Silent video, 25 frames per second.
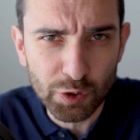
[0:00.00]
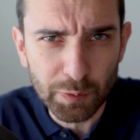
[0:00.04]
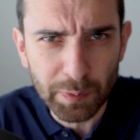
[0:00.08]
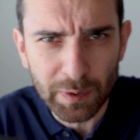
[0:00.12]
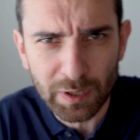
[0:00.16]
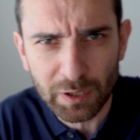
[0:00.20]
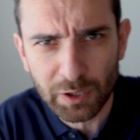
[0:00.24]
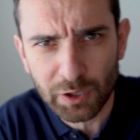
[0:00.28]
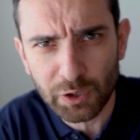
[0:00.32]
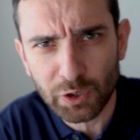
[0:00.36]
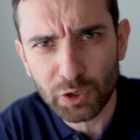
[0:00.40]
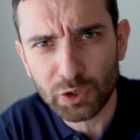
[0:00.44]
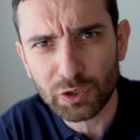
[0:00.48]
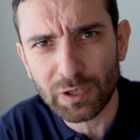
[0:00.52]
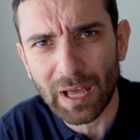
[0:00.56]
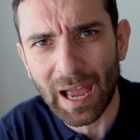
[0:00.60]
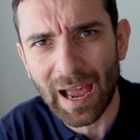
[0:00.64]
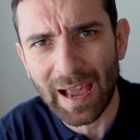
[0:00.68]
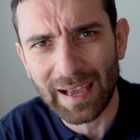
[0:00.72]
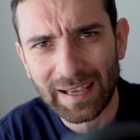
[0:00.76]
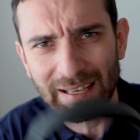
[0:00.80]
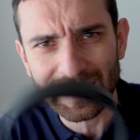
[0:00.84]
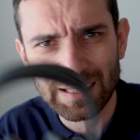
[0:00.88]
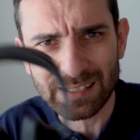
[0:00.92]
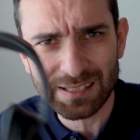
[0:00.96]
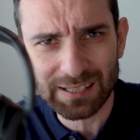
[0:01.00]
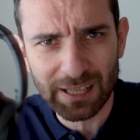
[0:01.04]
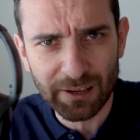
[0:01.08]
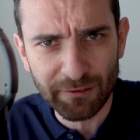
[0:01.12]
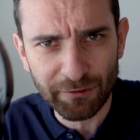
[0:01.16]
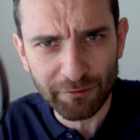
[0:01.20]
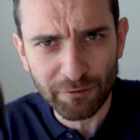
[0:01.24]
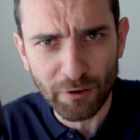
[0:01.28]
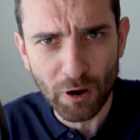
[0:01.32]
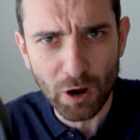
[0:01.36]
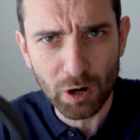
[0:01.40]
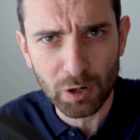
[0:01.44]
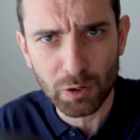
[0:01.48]
super good. I can stay
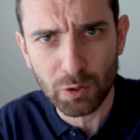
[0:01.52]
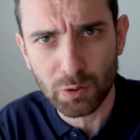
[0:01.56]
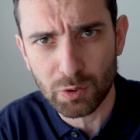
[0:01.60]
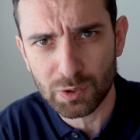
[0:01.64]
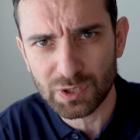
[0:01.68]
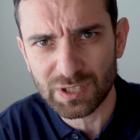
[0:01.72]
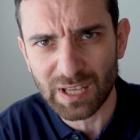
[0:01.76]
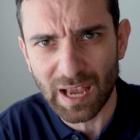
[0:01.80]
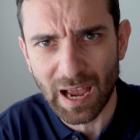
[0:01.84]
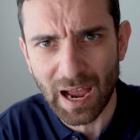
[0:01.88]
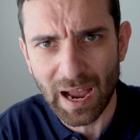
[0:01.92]
focused.